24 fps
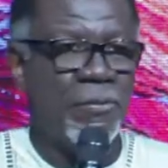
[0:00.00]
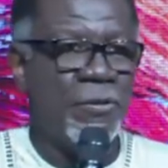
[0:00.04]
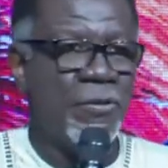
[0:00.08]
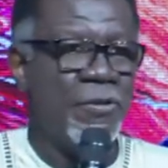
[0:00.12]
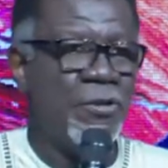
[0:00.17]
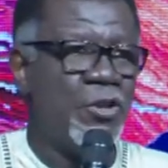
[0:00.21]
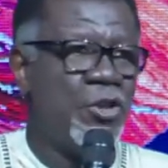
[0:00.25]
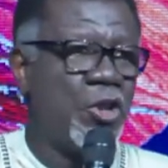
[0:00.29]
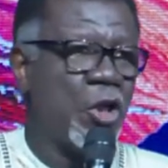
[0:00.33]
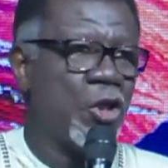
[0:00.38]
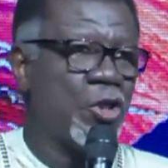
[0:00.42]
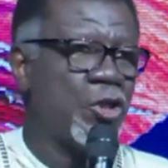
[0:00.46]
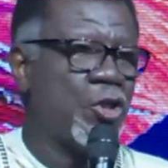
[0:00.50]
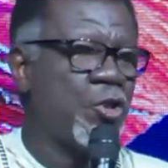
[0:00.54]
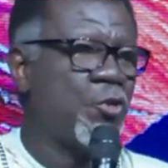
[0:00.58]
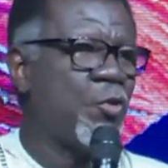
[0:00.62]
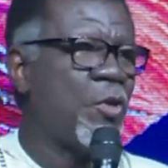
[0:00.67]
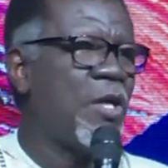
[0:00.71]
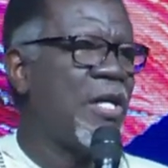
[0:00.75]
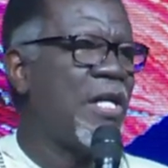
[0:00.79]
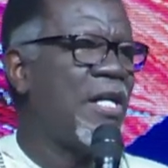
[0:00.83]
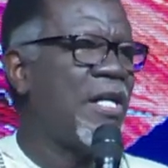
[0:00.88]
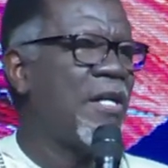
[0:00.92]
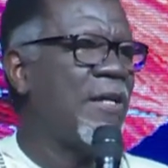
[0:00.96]

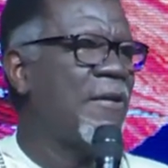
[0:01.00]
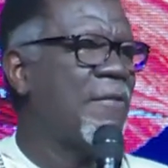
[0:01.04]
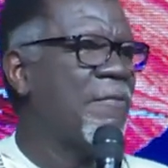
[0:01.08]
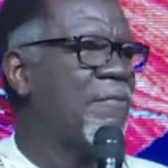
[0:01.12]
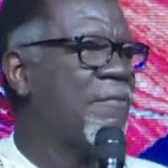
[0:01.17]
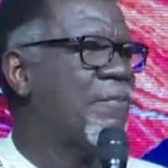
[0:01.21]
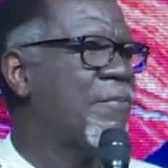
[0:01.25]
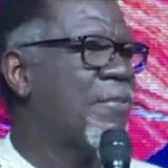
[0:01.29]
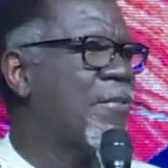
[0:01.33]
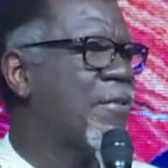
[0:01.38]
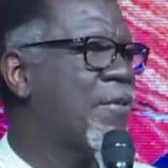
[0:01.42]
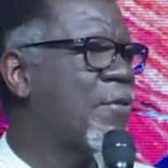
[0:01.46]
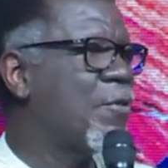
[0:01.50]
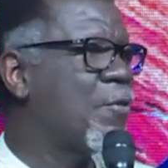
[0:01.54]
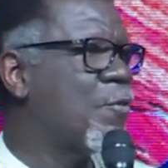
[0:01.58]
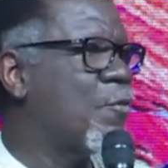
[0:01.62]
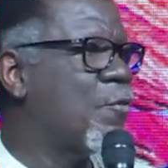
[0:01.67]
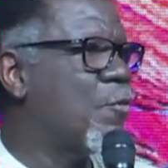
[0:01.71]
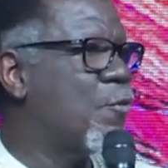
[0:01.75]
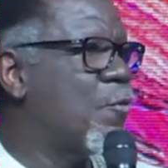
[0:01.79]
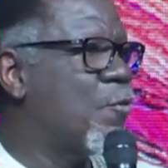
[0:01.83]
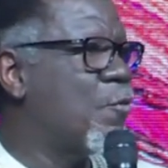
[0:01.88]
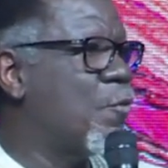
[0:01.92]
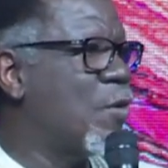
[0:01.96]
Joshua
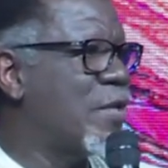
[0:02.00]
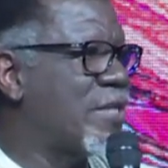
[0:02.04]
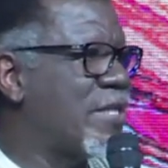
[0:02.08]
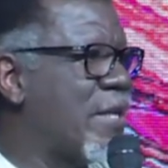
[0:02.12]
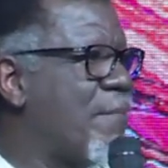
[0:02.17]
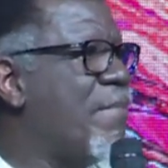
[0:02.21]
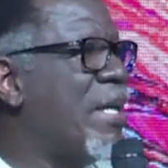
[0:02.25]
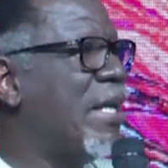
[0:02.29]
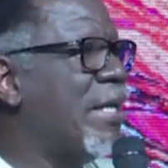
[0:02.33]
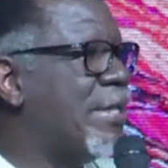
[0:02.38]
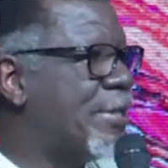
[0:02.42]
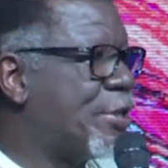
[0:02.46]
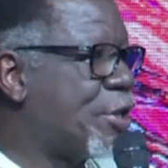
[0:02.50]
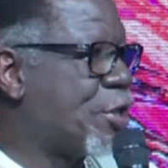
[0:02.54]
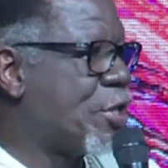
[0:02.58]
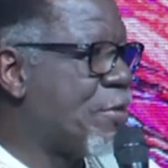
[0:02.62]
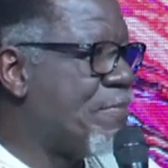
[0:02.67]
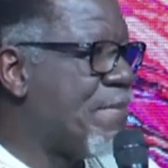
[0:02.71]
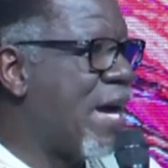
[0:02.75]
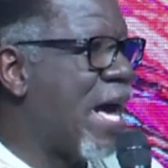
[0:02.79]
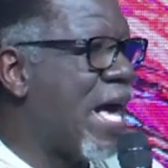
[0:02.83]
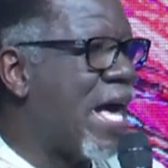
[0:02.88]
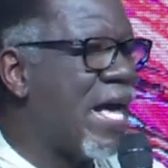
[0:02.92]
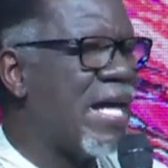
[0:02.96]
was a military
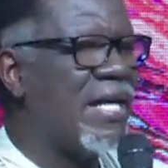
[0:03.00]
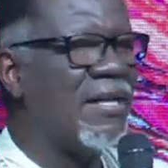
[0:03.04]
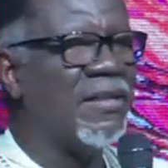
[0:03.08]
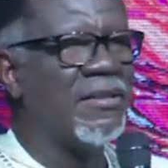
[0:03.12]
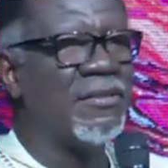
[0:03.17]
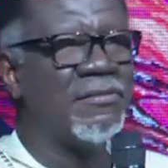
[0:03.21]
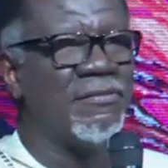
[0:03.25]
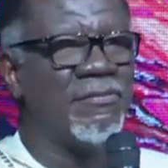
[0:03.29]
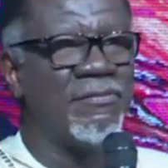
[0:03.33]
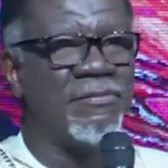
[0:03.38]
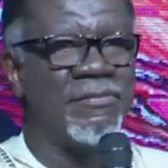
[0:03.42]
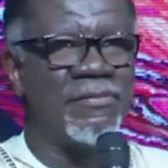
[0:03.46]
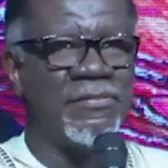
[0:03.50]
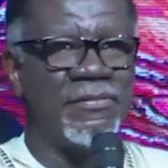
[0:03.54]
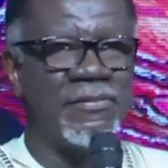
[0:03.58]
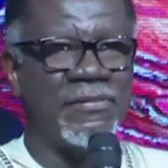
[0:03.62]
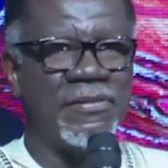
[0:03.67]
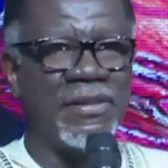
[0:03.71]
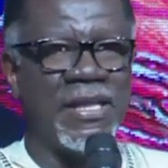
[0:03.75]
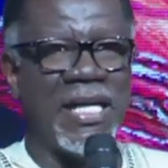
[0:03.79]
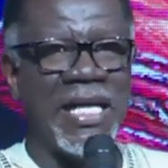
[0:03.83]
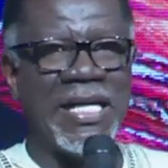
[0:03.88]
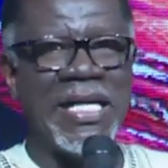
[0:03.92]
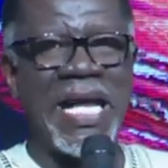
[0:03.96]
man,
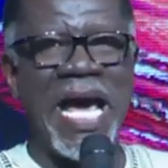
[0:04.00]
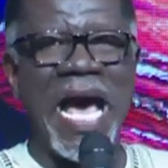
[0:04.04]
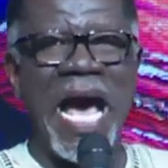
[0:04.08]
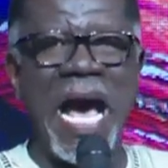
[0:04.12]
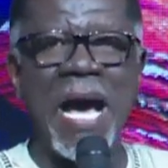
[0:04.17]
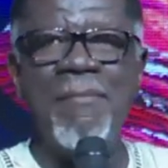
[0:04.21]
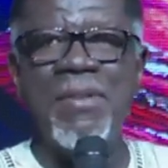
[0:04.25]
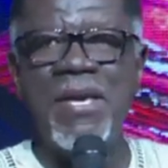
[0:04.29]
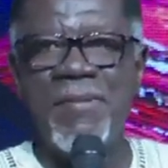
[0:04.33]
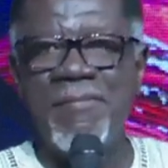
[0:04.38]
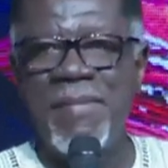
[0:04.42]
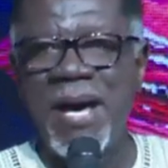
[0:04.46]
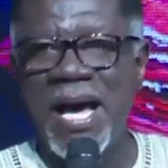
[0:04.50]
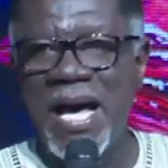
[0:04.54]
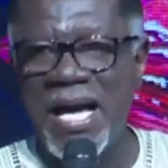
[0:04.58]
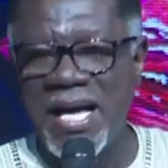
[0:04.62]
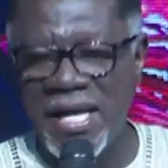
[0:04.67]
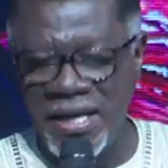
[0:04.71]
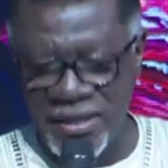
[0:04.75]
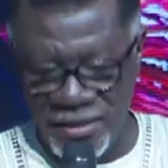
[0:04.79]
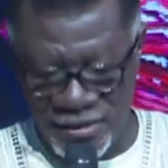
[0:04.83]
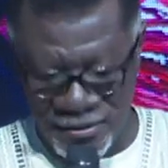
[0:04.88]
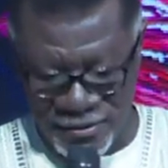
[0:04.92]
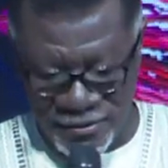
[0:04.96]
an army
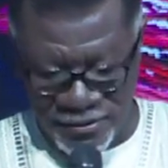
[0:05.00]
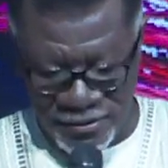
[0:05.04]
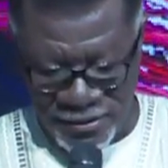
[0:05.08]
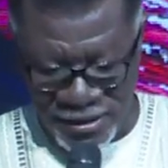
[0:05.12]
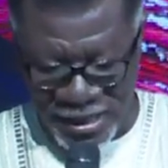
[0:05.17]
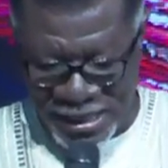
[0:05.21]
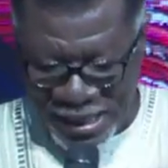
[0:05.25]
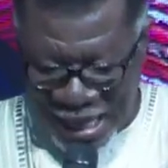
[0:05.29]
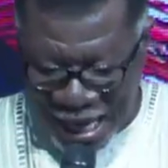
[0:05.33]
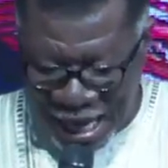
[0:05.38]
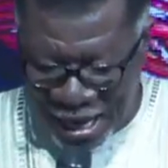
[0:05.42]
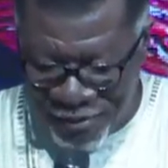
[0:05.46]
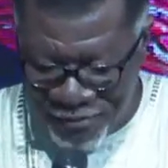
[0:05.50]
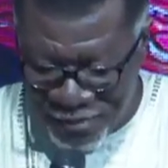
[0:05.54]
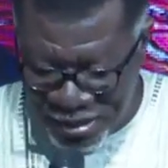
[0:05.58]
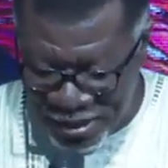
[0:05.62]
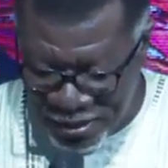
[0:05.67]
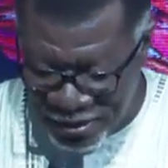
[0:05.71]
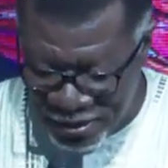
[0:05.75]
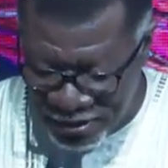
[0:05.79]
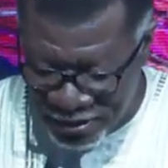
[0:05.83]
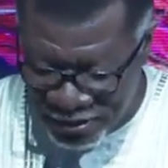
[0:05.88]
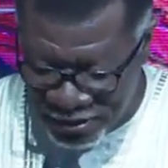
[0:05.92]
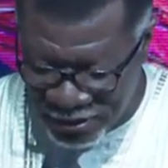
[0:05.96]
man, an
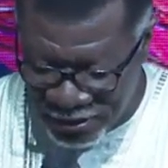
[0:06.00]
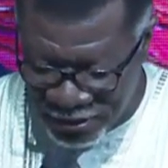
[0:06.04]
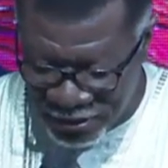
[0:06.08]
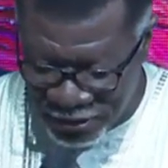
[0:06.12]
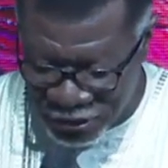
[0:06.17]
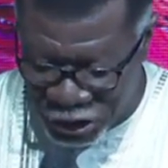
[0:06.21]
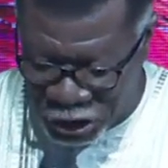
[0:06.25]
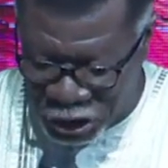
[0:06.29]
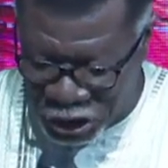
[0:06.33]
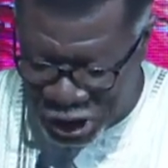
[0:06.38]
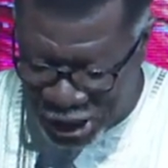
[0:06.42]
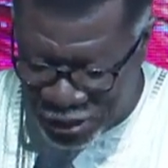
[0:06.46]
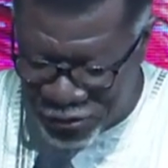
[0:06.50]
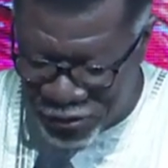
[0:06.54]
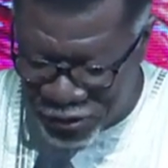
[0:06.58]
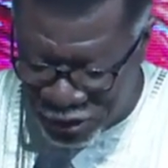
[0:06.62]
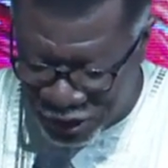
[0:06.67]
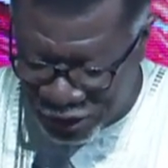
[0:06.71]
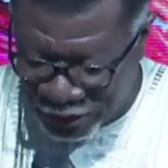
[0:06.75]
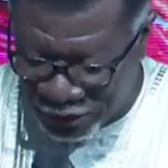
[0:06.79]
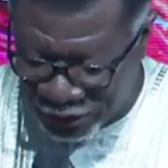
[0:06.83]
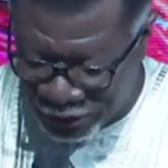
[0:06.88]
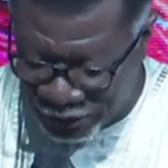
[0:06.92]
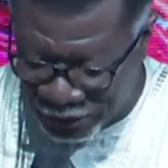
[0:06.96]
army
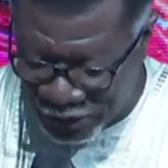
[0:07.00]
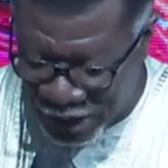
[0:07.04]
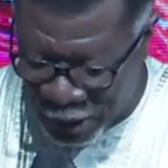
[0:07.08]
general, a